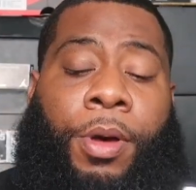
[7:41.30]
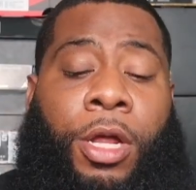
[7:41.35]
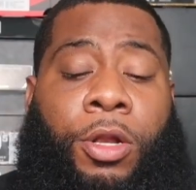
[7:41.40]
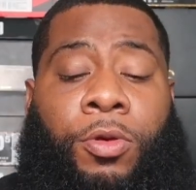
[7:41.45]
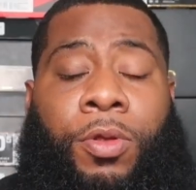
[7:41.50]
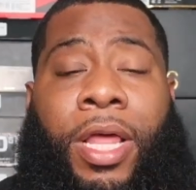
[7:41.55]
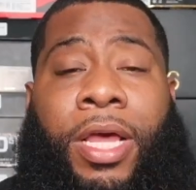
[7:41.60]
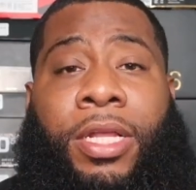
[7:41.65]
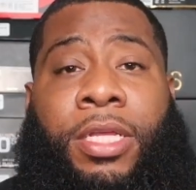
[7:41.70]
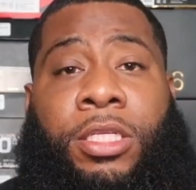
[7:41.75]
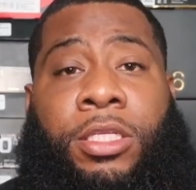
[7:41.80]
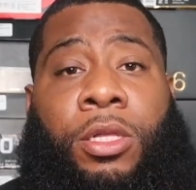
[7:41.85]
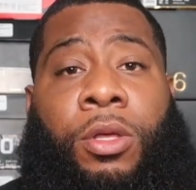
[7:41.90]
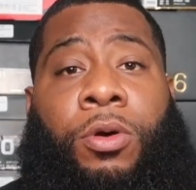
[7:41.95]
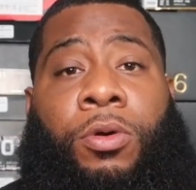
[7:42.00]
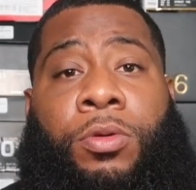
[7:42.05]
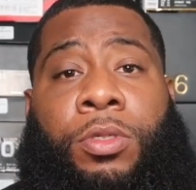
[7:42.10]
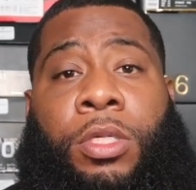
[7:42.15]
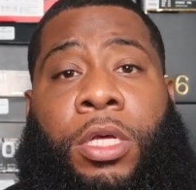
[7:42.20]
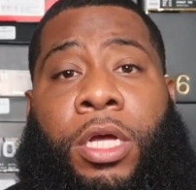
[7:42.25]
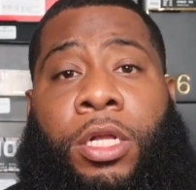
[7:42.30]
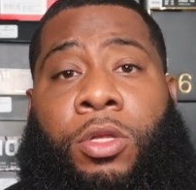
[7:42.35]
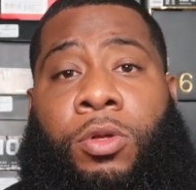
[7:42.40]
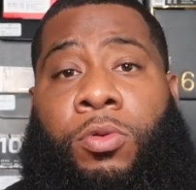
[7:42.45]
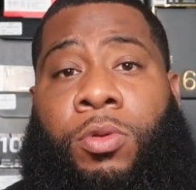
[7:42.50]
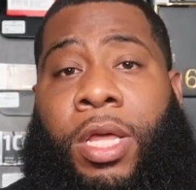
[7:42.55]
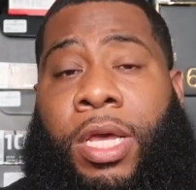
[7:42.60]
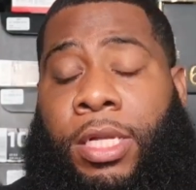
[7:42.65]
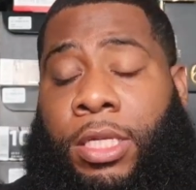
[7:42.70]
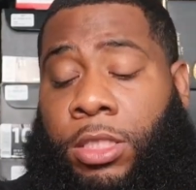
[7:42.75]
But I do like these lows. I
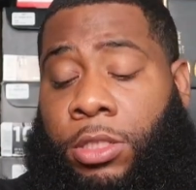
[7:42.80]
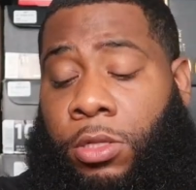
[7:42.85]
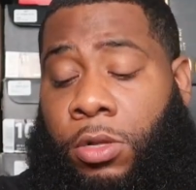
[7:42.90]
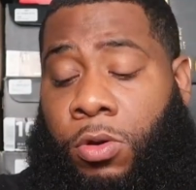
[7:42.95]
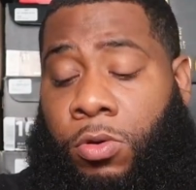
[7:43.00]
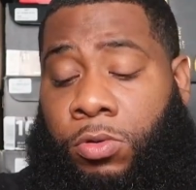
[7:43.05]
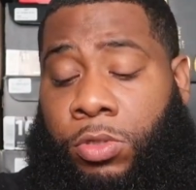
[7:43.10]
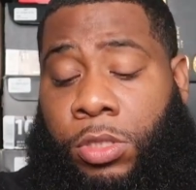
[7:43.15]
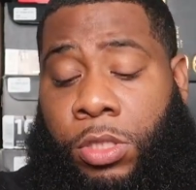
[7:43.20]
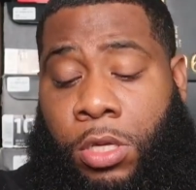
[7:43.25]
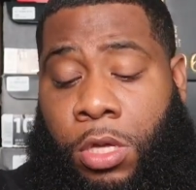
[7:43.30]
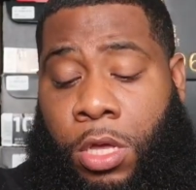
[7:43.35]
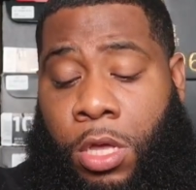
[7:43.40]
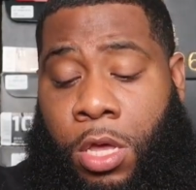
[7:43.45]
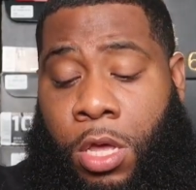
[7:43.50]
do like these lows.